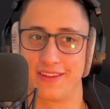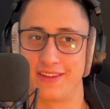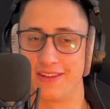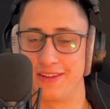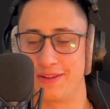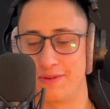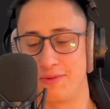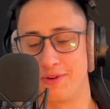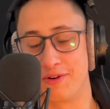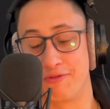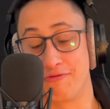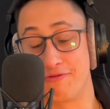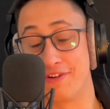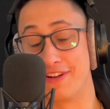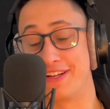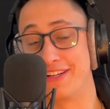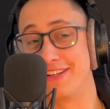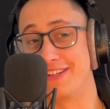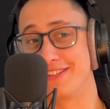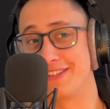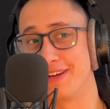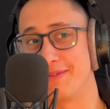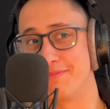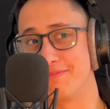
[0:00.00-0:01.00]
You want to
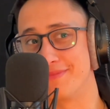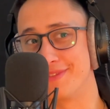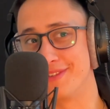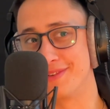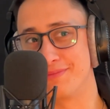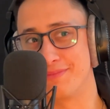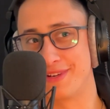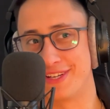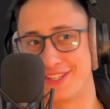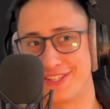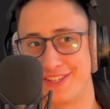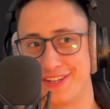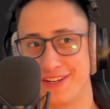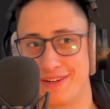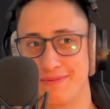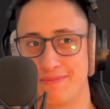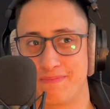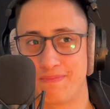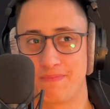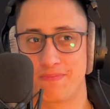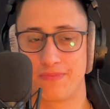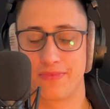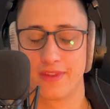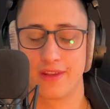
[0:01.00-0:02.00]
really something that'll mess you up.
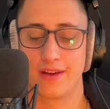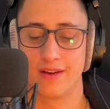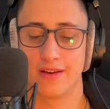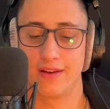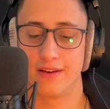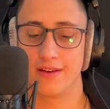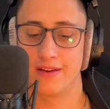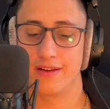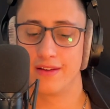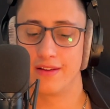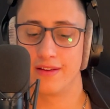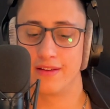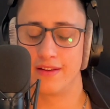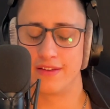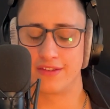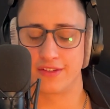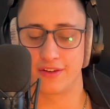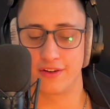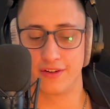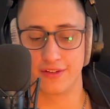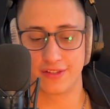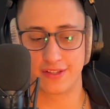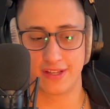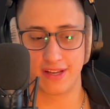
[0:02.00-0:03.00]
There's a
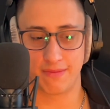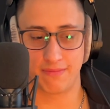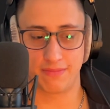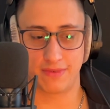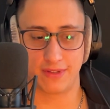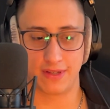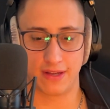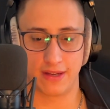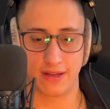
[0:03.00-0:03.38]
concept.